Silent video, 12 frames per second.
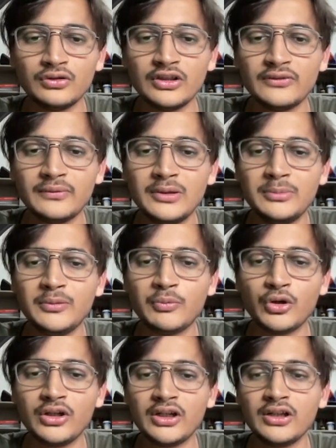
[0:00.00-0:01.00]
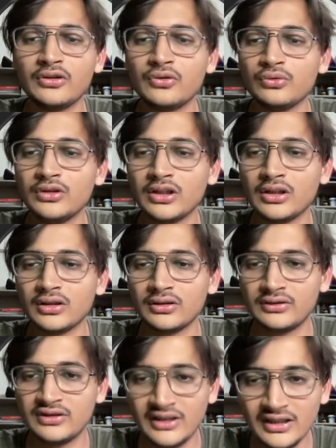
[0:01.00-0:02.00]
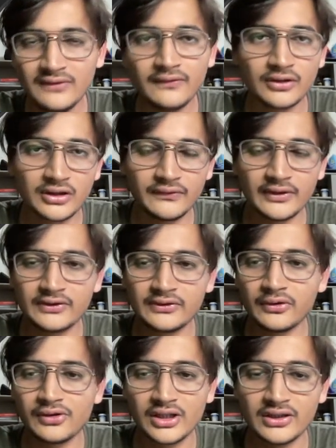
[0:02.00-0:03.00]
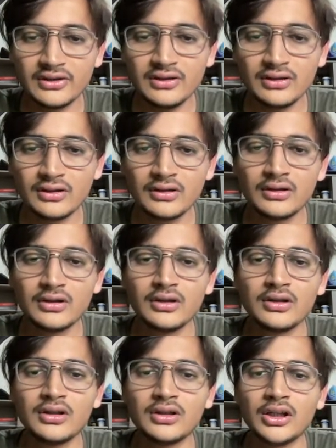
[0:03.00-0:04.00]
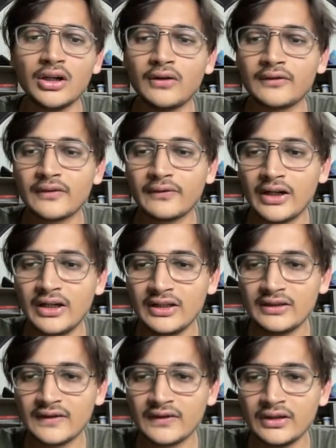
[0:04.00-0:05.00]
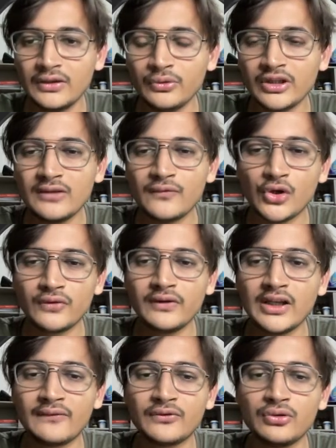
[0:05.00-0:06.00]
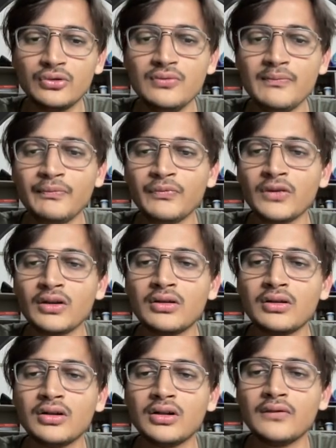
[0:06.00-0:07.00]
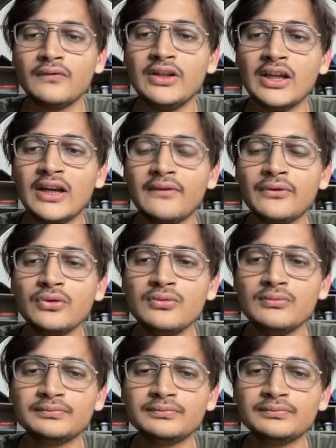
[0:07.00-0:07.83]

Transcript: this will be pointing to the 3 for the first iteration. Now after finding this new tail, what we have to do, uh, we have to